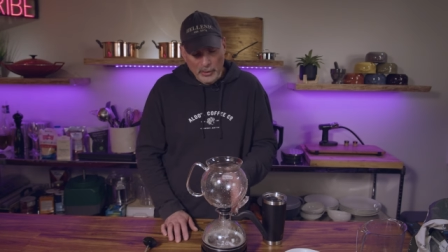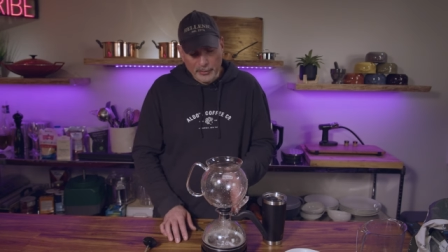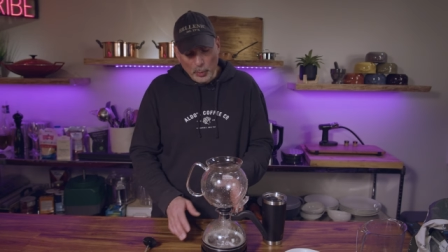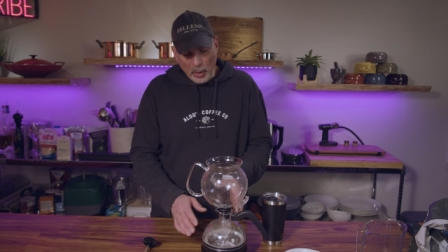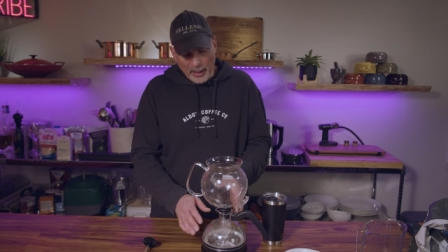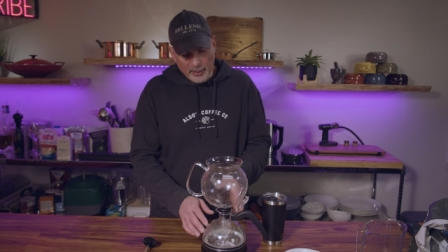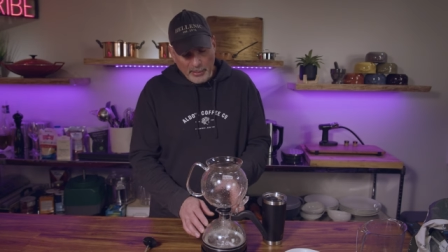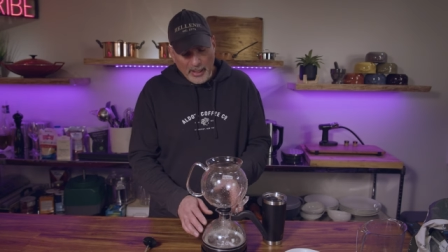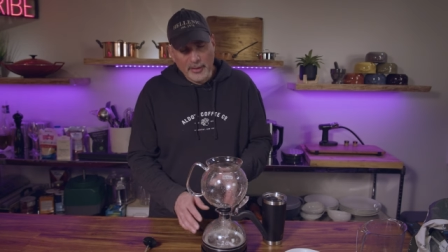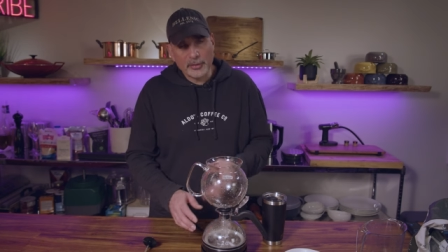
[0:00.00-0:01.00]
So if you
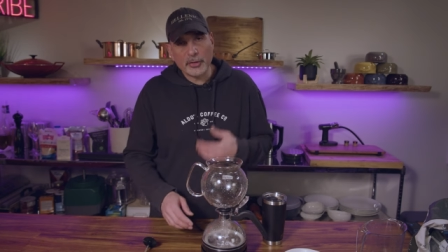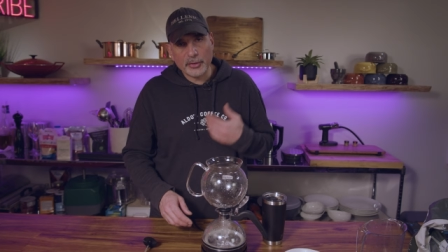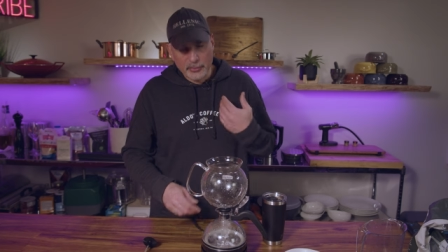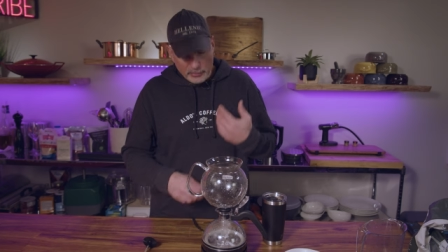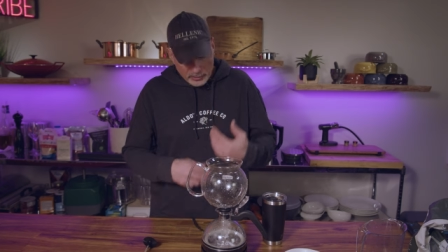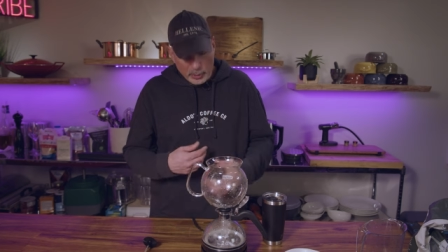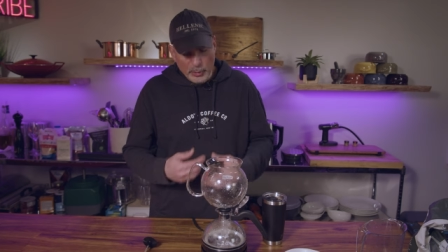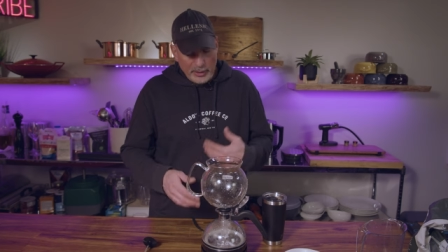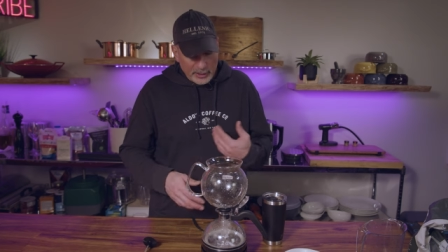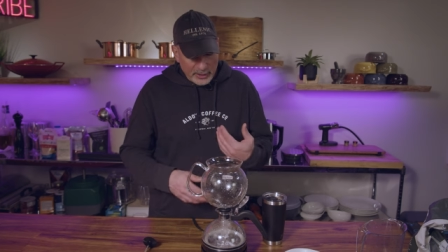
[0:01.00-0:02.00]
wanted to buy this, just
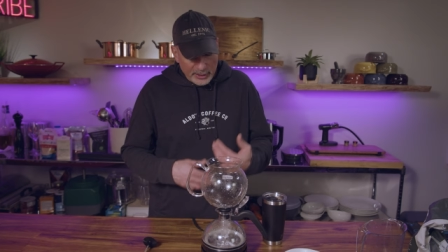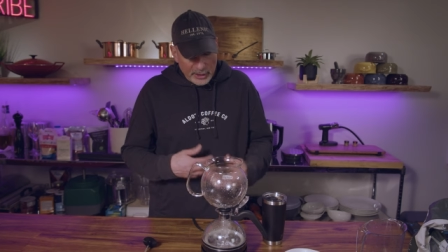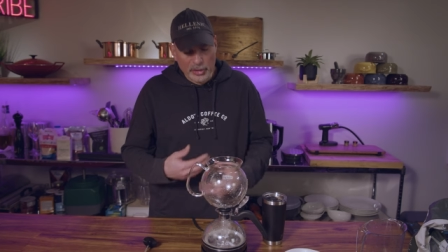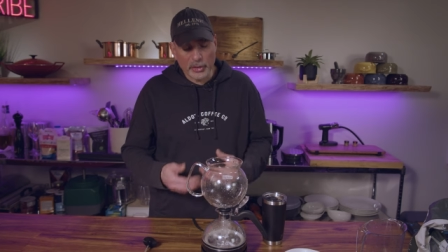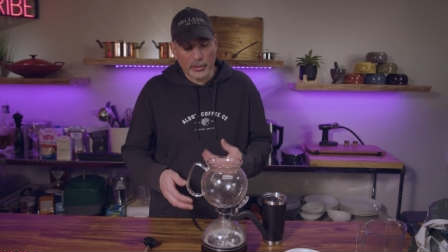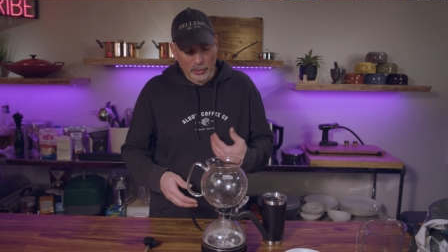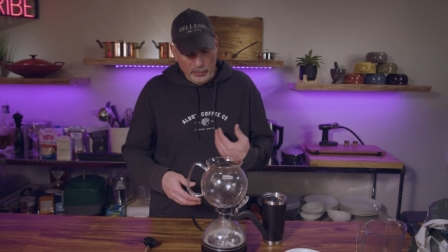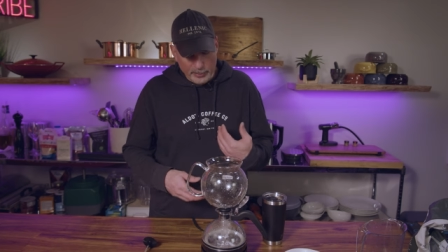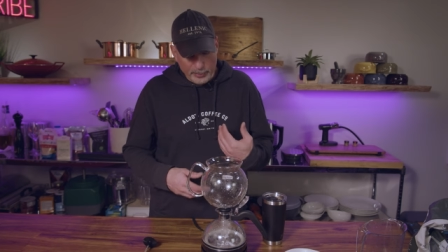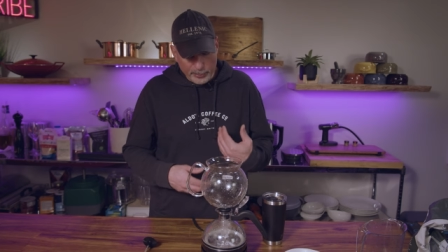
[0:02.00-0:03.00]
do the
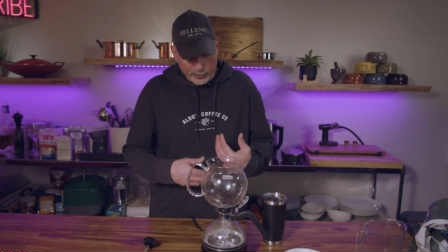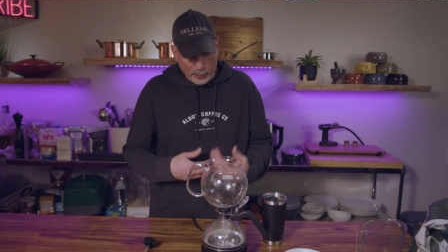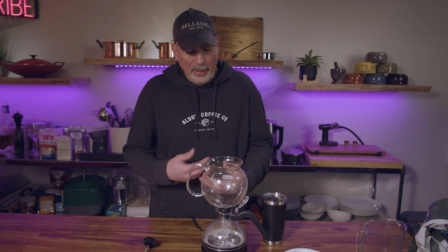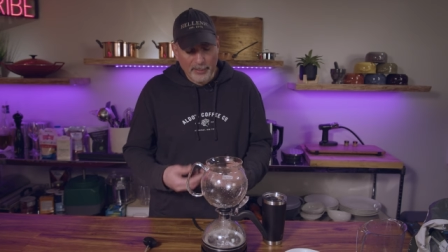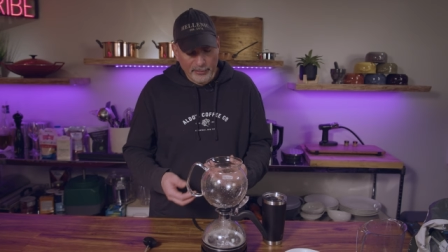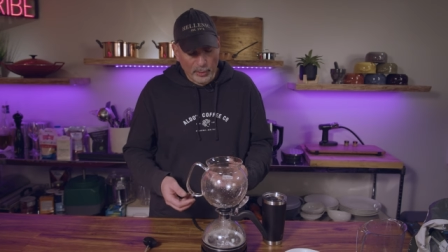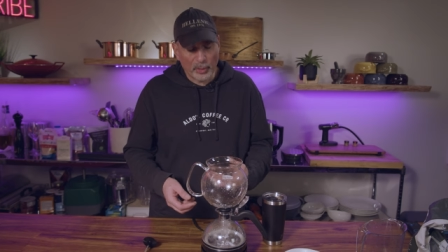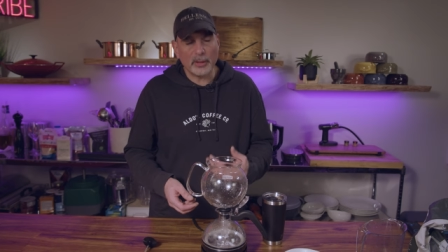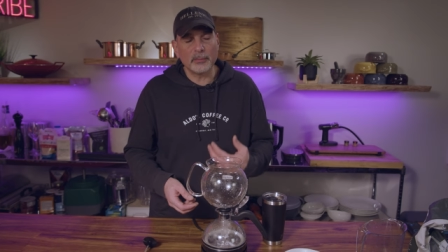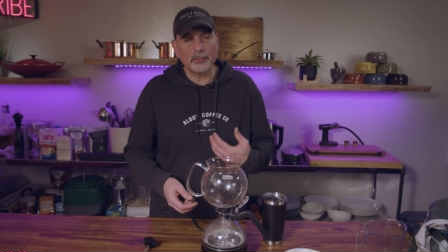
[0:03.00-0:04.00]
initial prep
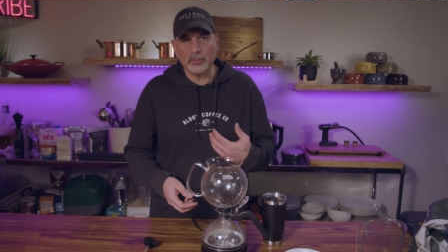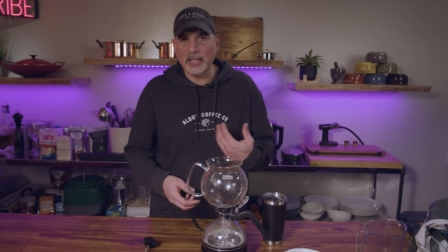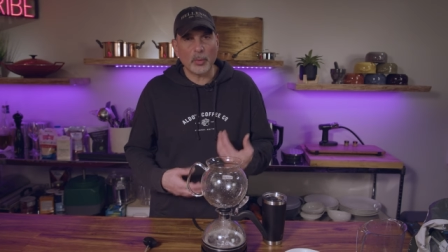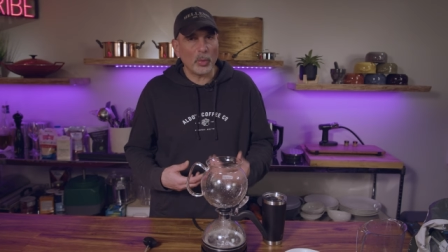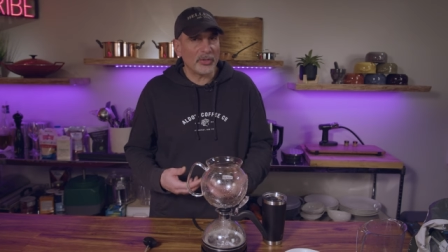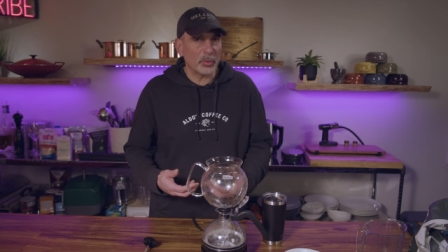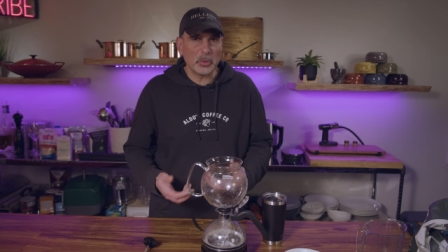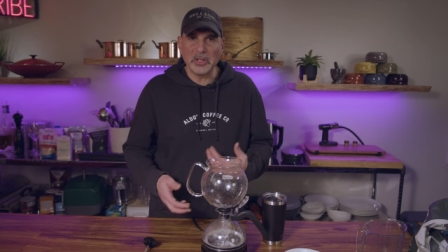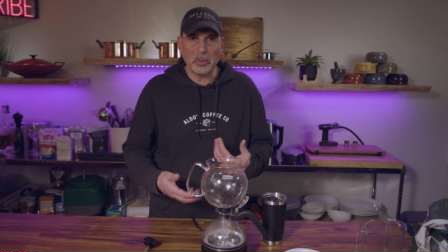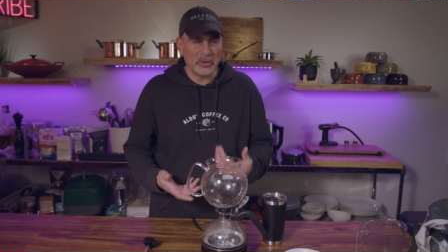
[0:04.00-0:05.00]
for it like
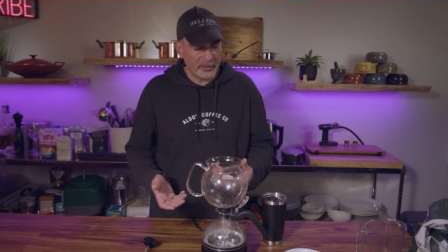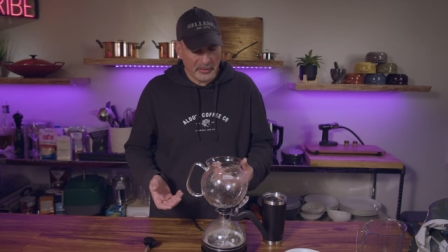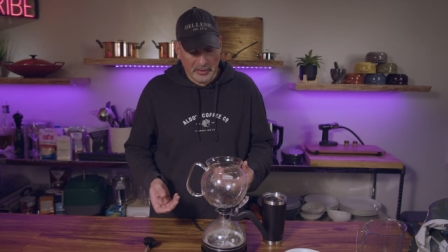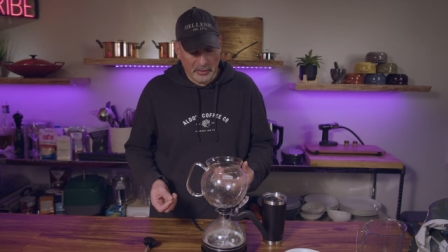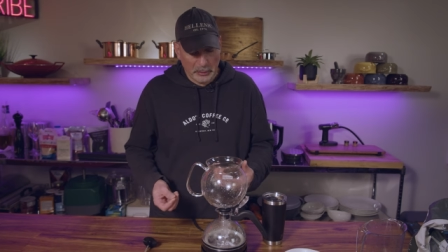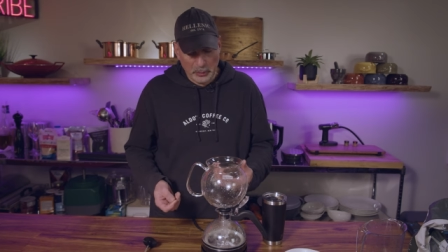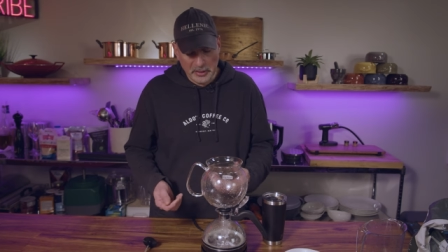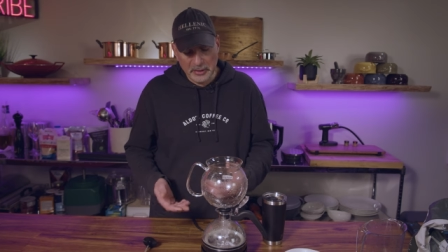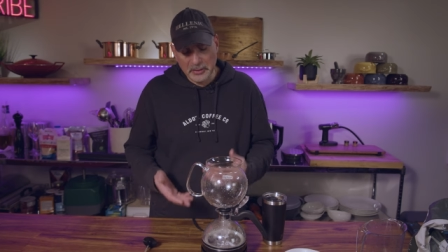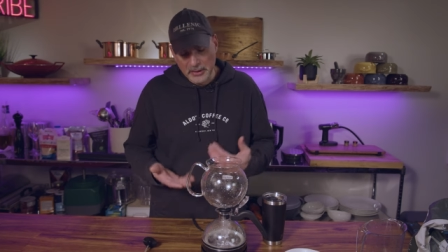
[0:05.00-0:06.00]
once a week, once every other
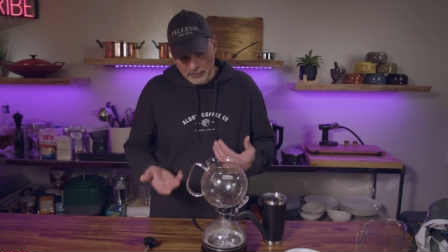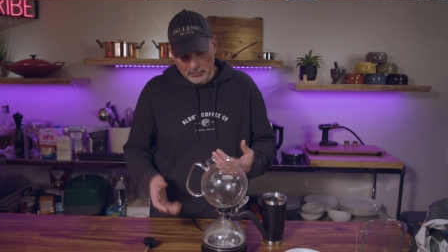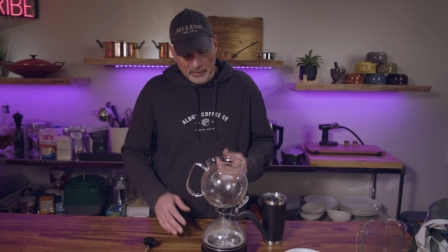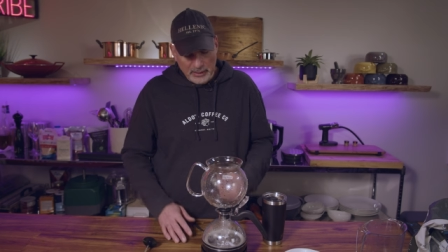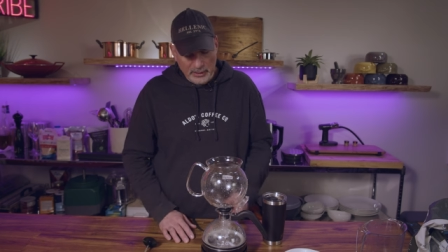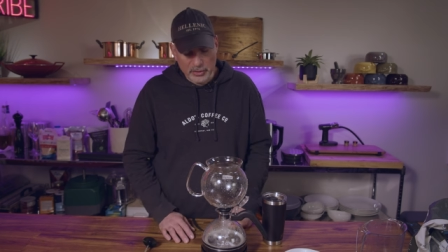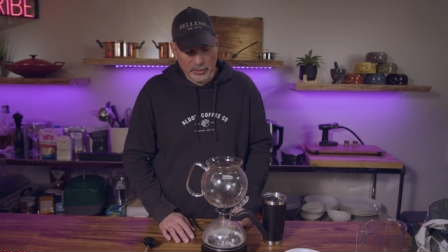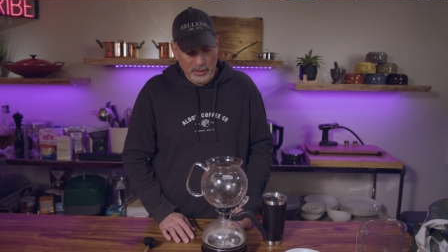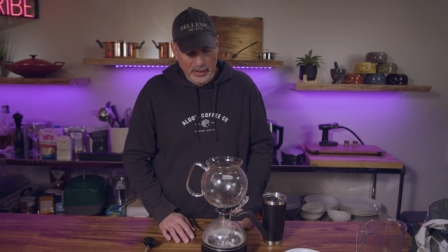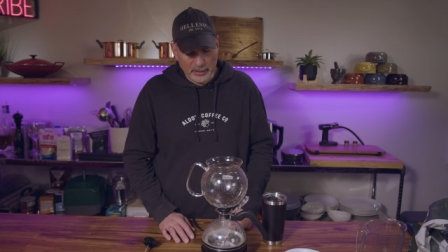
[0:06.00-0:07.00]
week, and it
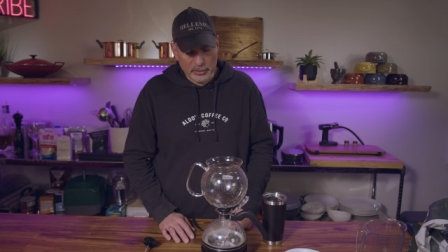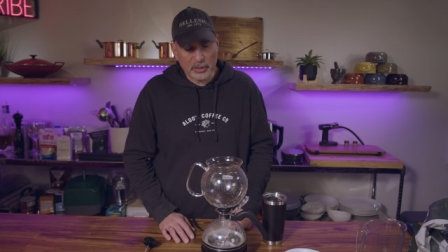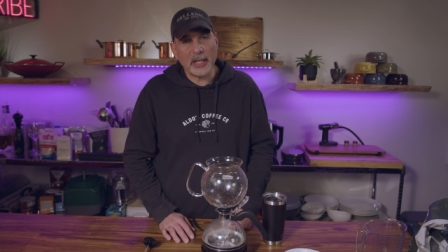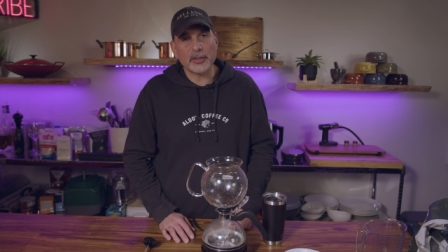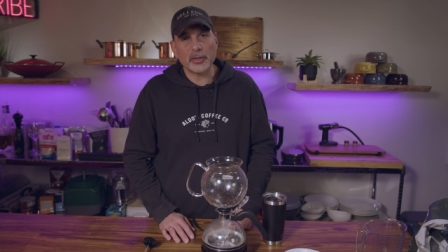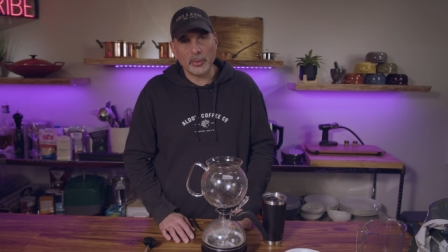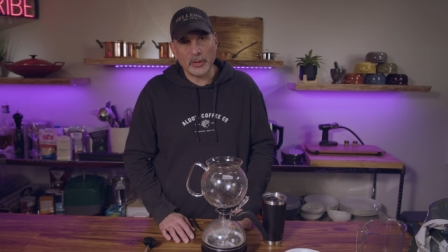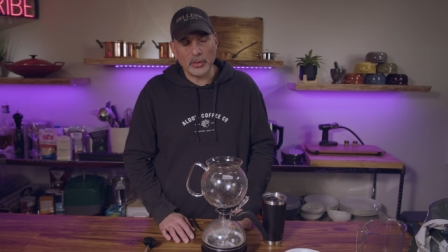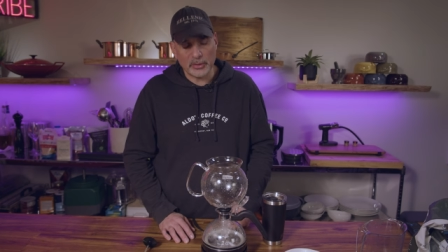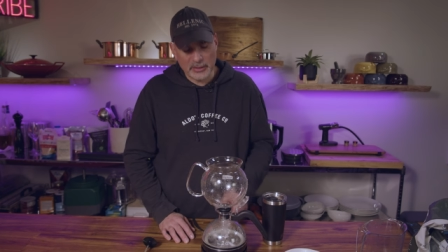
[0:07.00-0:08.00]
should last you
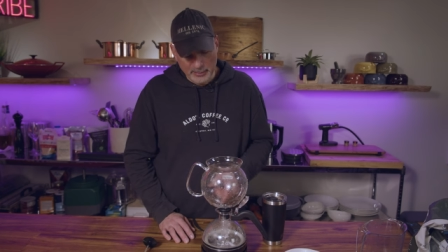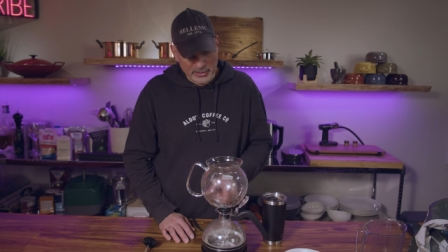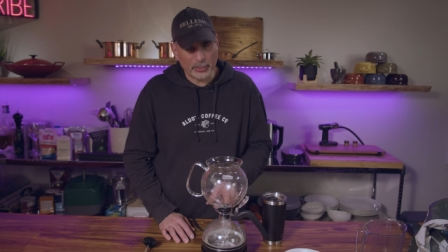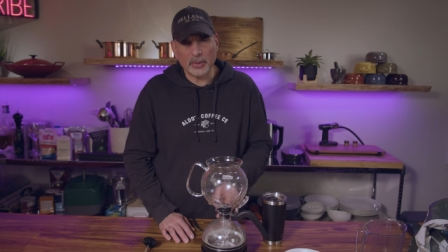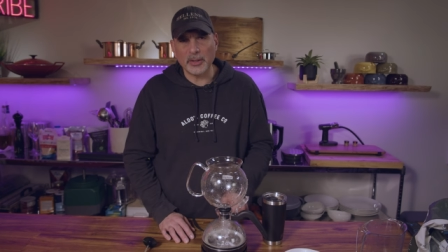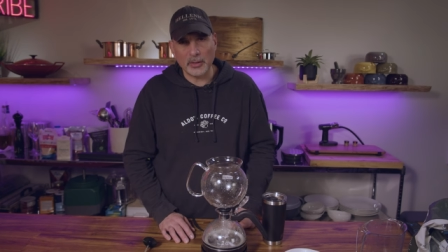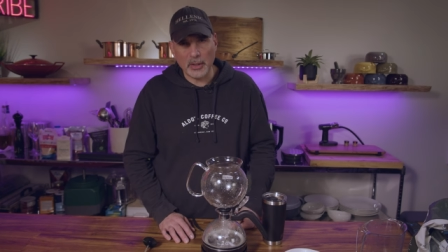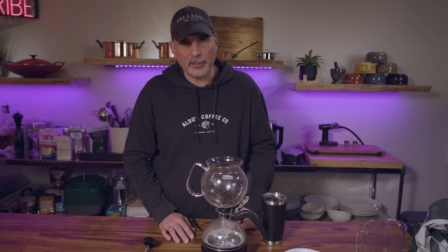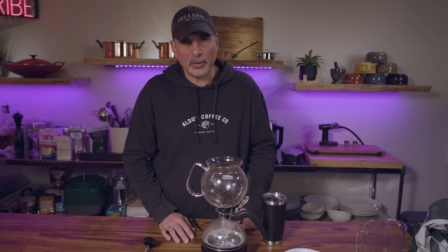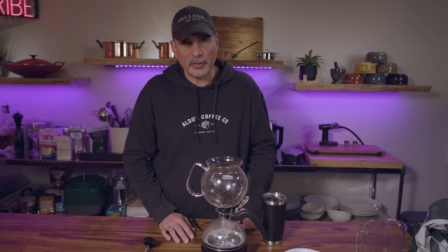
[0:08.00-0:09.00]
a really long time. Makes a really
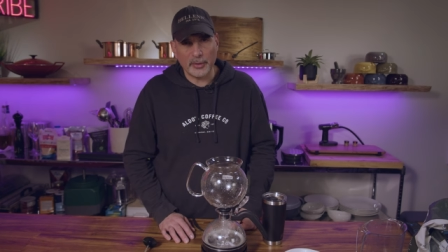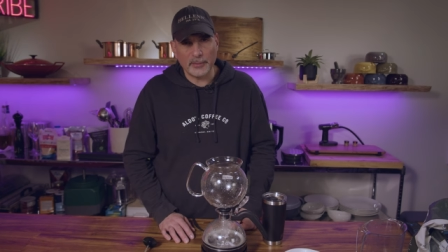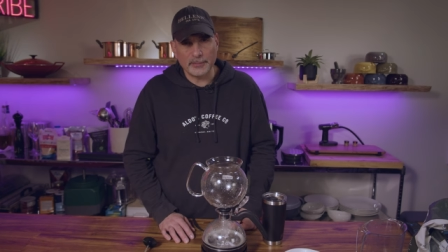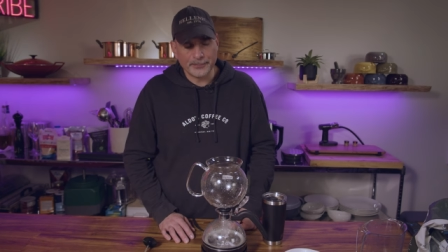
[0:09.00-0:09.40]
good cup of coffee.